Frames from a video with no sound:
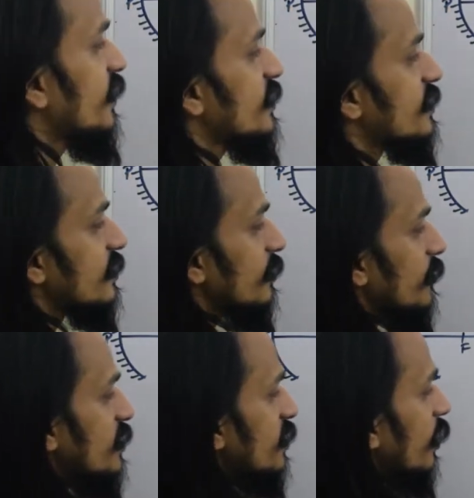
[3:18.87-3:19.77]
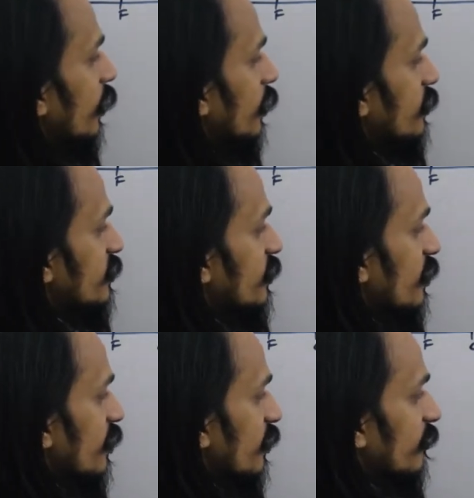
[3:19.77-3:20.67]
this situation occurs in
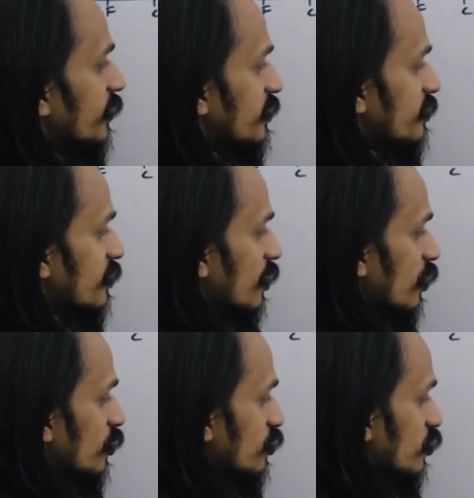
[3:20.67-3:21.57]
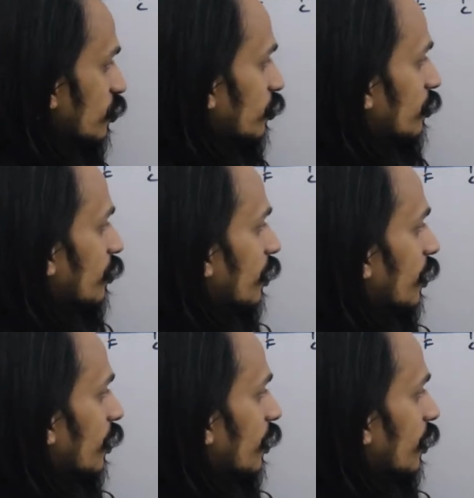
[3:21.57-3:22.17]
reverse. So